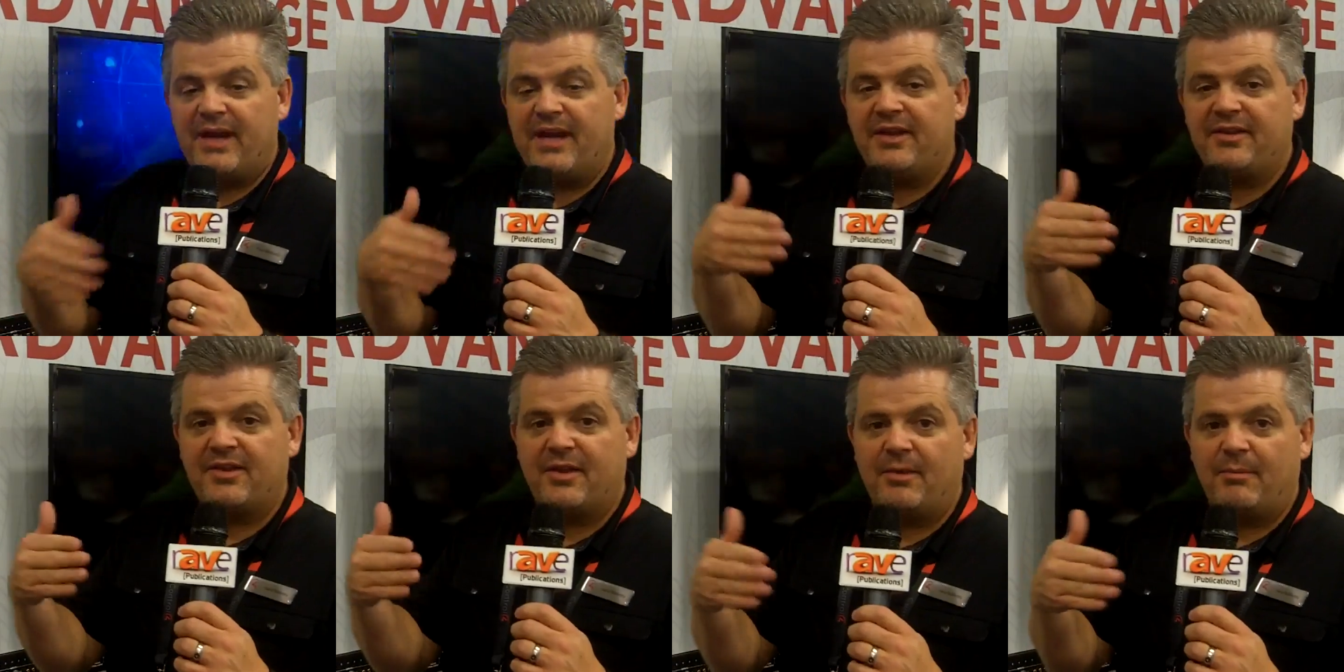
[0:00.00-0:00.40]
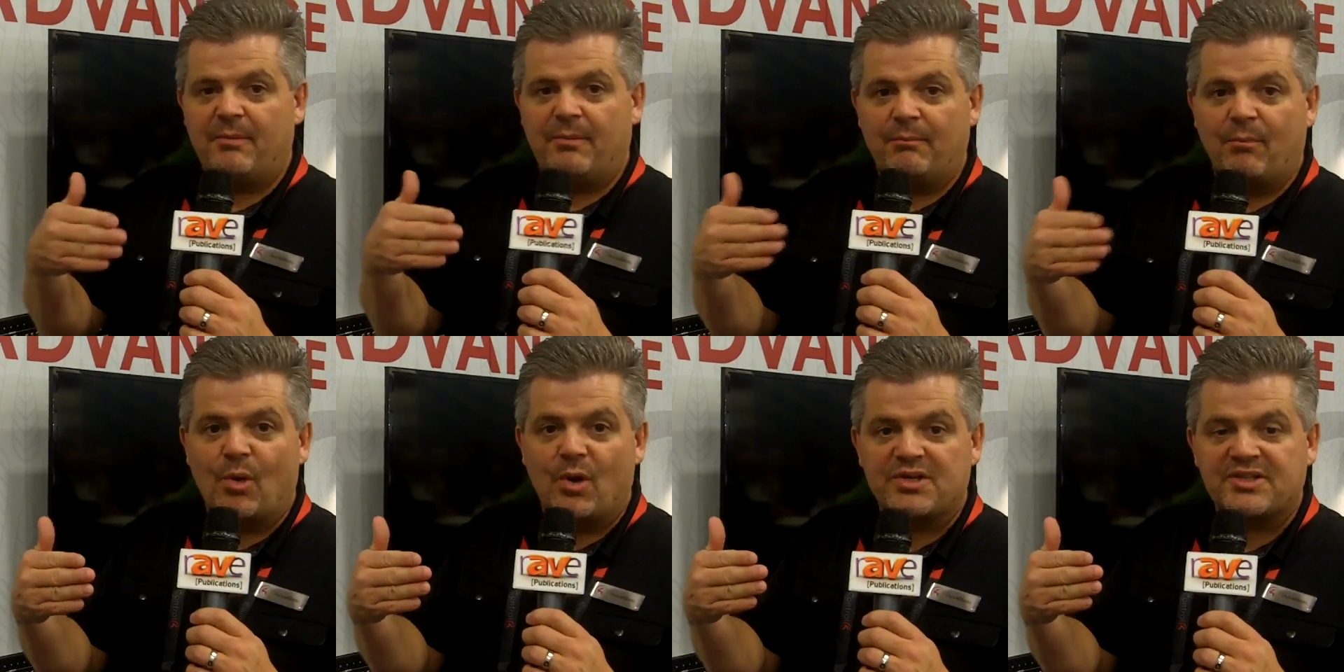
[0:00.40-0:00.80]
even
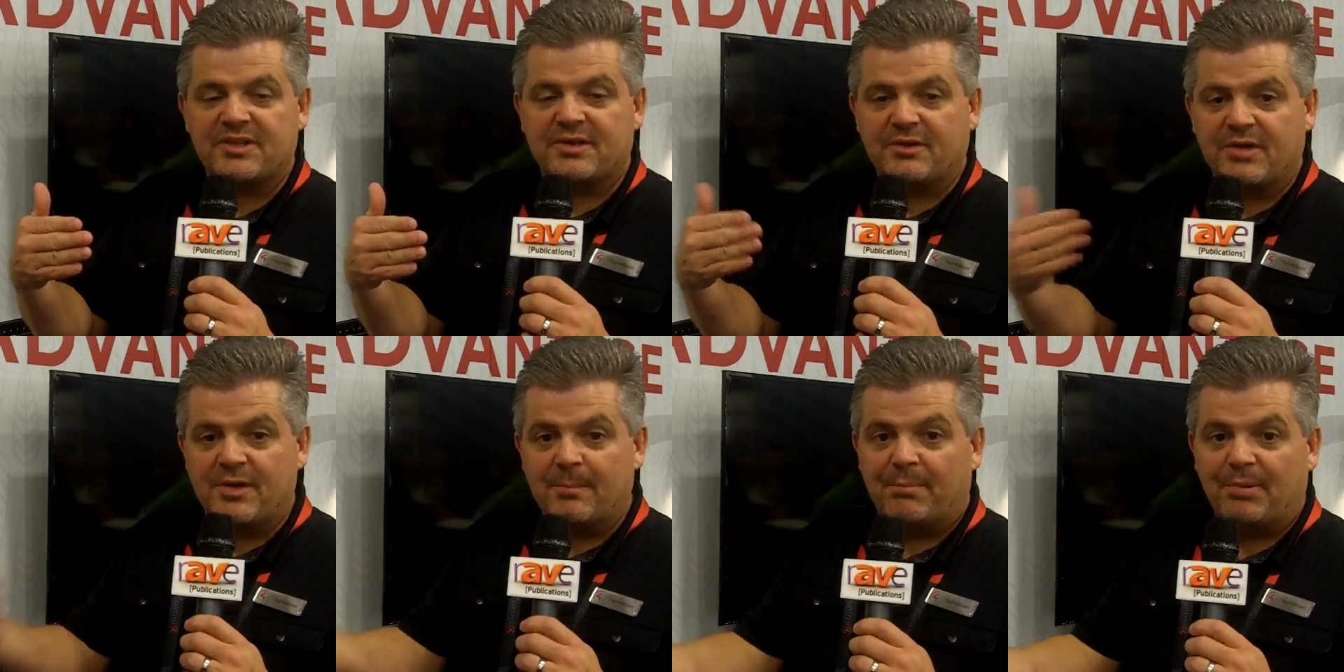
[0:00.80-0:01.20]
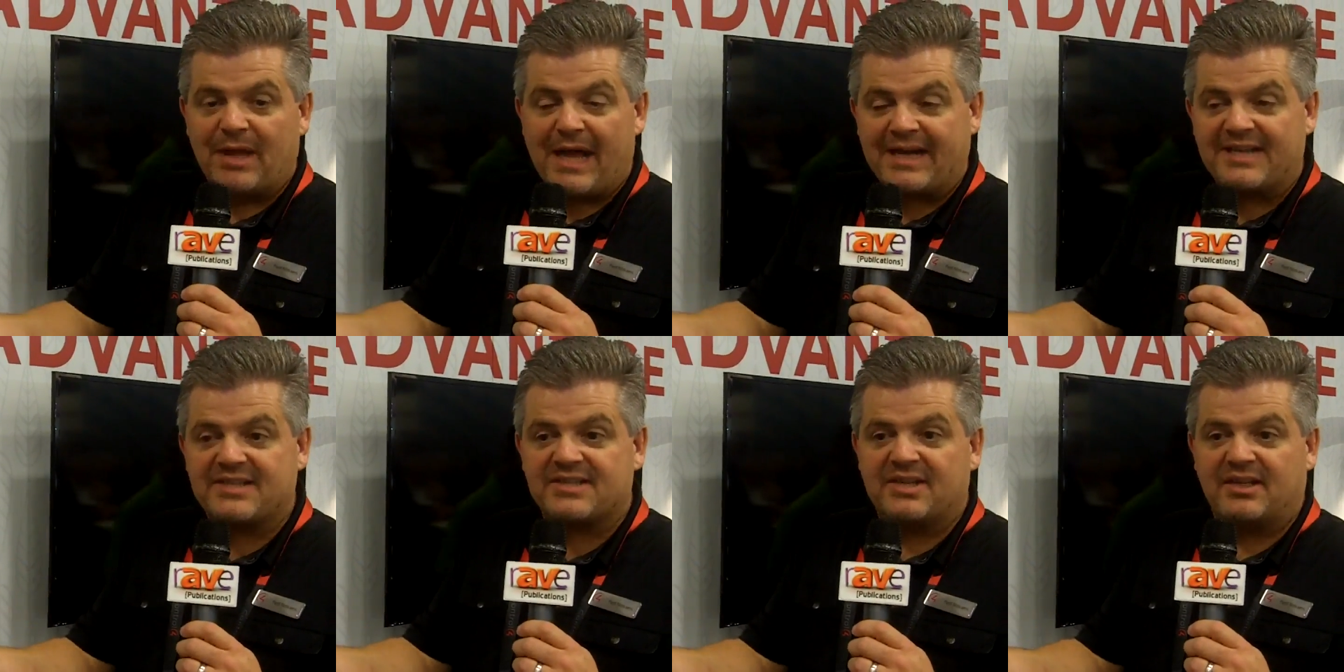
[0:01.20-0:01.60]
more
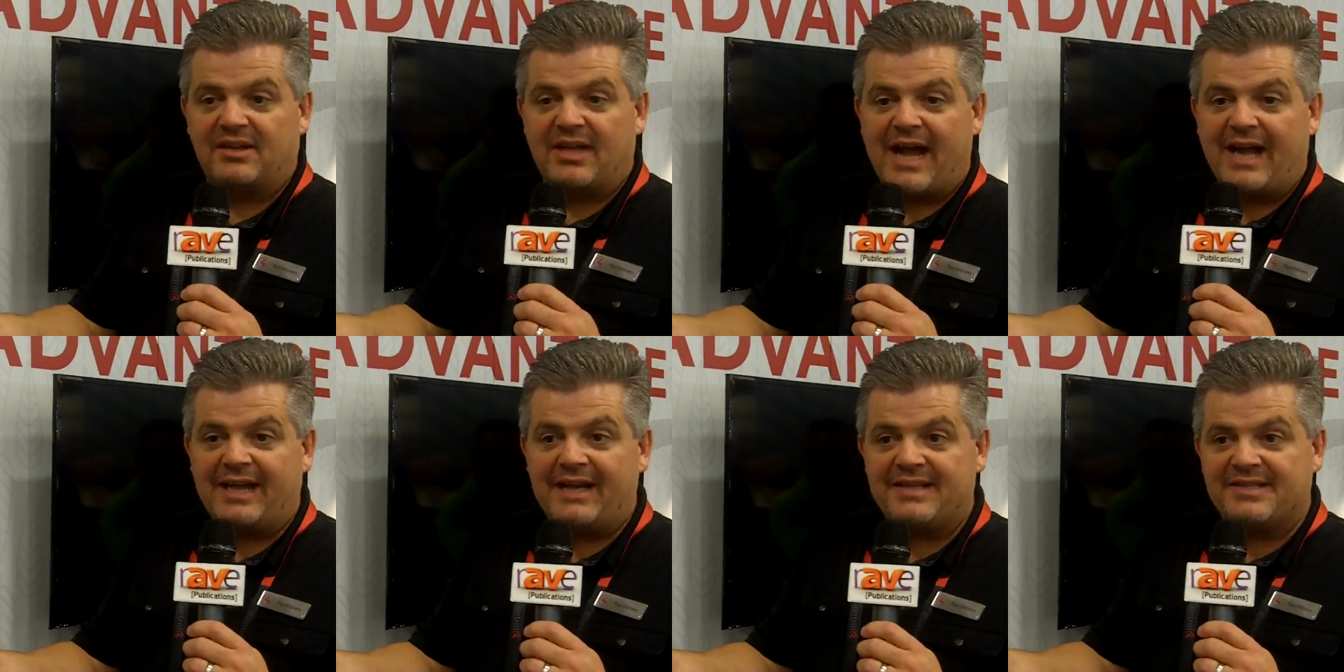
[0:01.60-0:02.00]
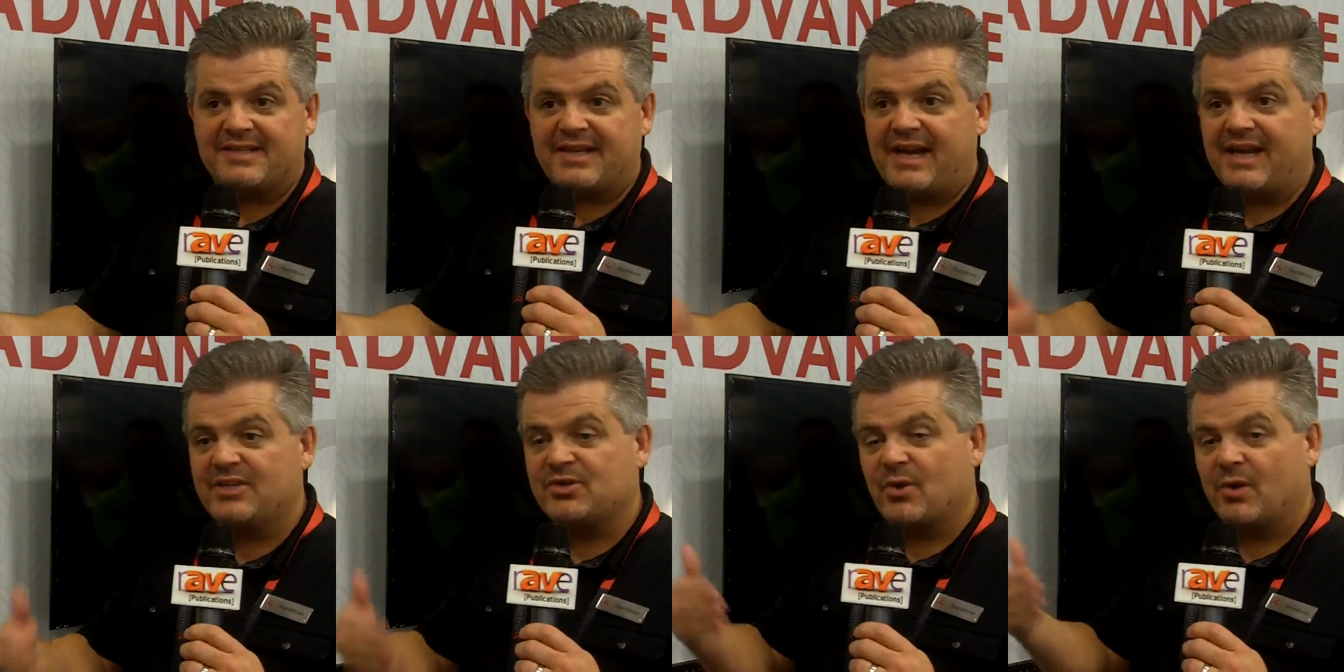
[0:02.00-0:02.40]
complex lighting
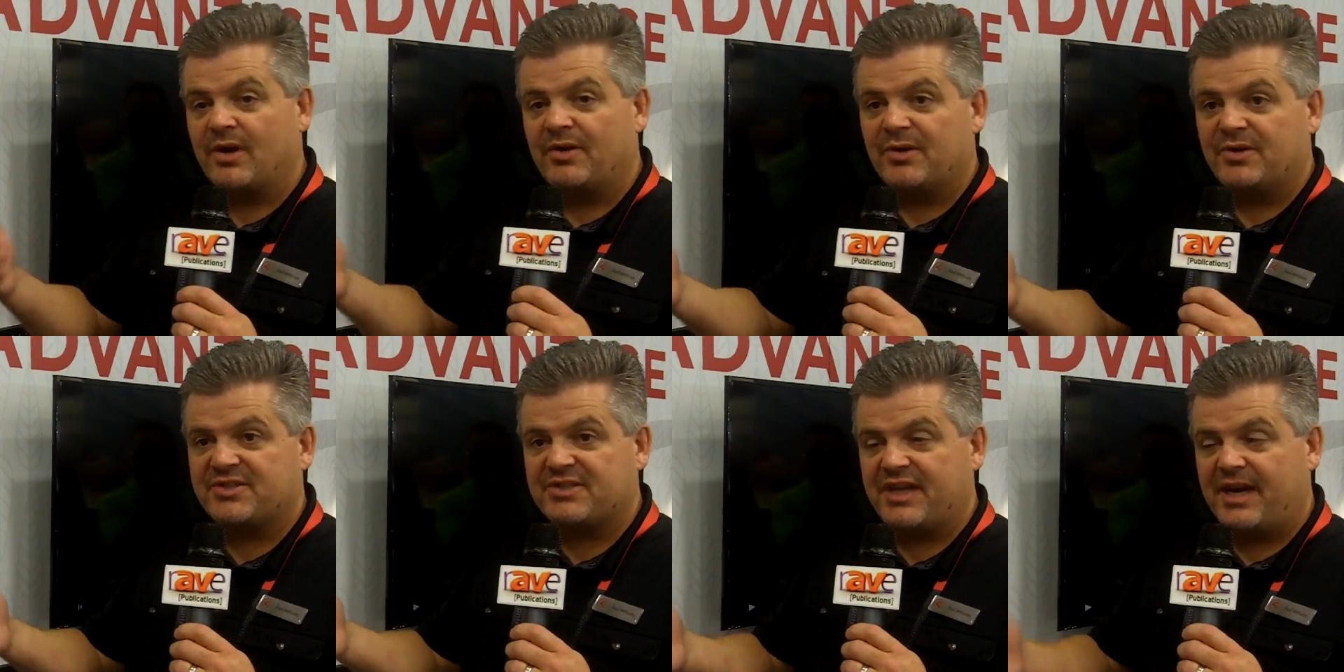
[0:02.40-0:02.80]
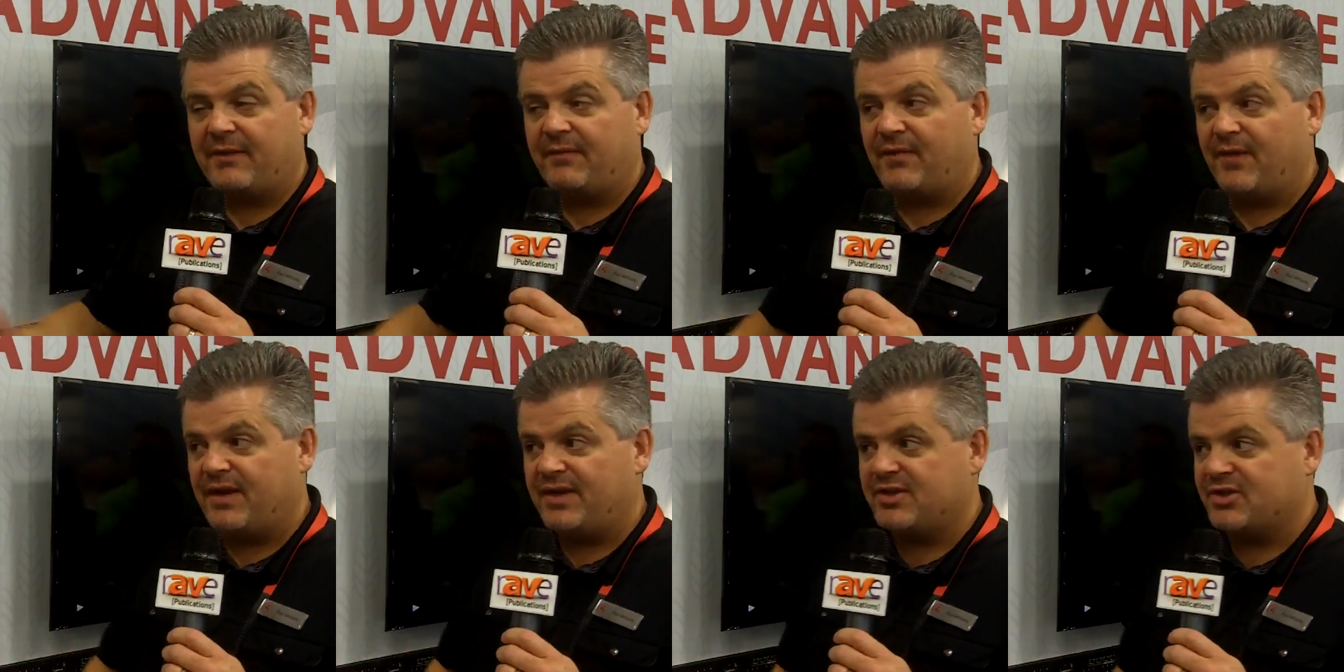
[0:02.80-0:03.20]
scenes or other
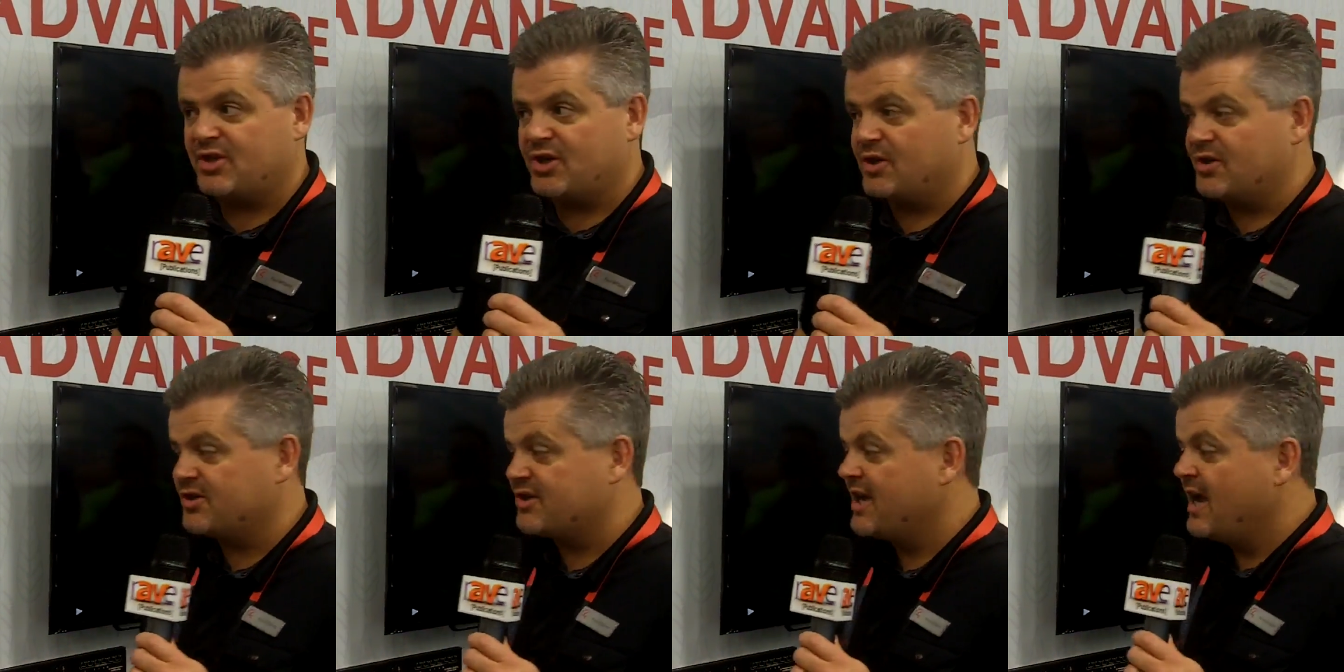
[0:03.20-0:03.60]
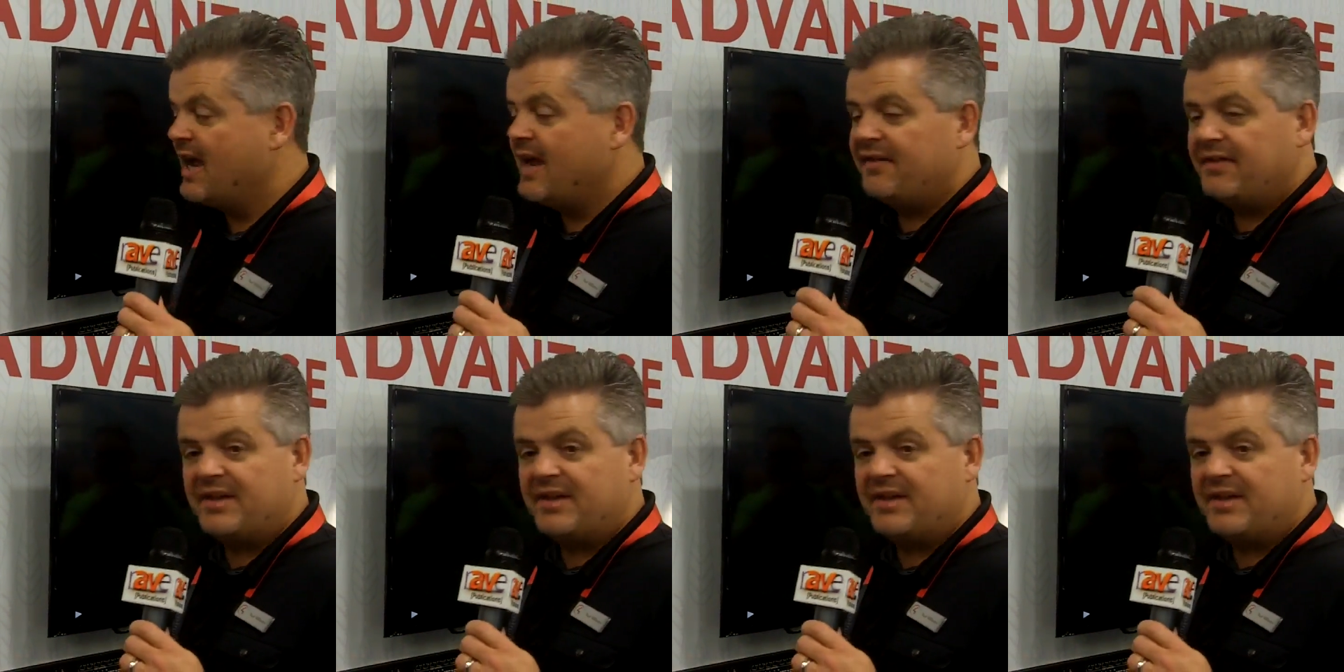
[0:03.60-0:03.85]
scene features,